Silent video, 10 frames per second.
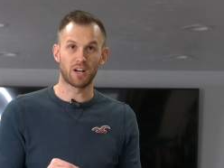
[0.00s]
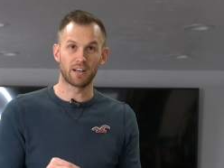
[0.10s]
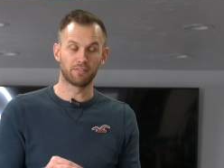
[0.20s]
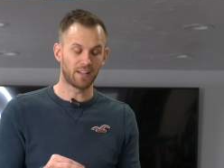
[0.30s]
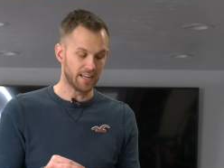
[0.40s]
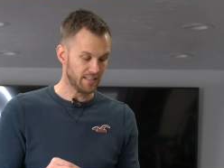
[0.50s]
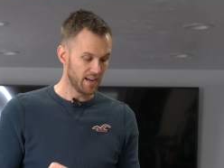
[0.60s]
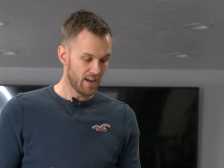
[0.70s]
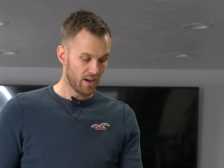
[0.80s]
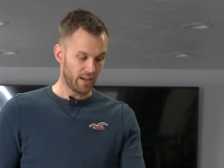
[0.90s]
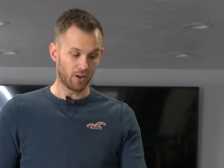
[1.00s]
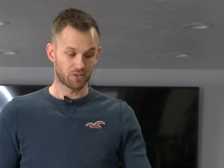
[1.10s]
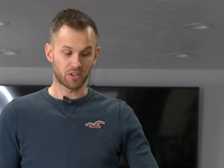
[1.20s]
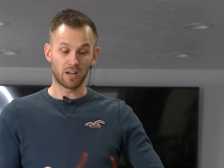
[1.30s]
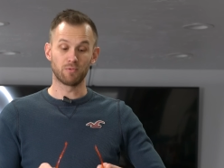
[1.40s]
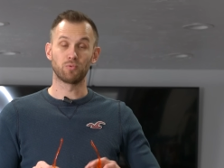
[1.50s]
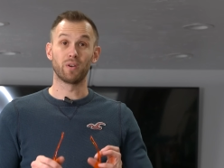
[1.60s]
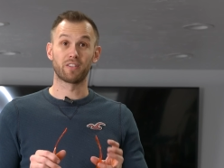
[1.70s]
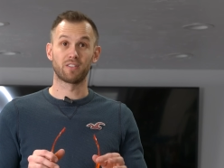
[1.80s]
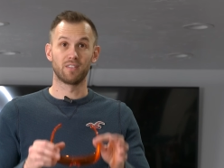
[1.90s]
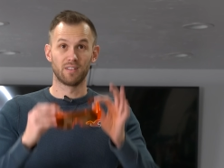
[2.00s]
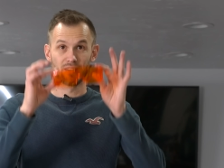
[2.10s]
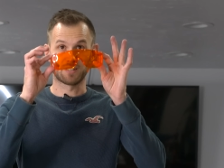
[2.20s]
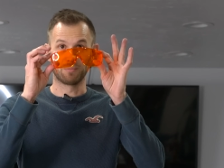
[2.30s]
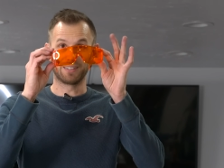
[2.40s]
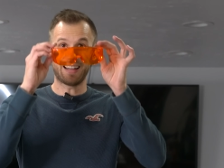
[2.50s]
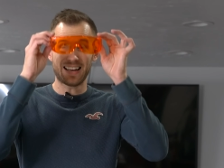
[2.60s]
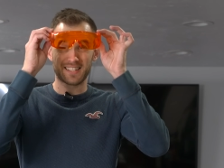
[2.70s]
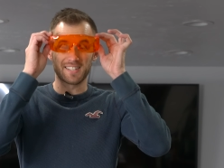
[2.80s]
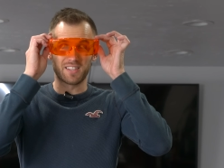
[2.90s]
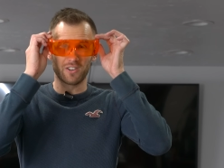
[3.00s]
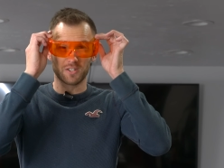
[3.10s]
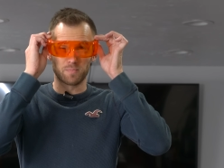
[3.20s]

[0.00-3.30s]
dot of light. It also comes with some glasses that are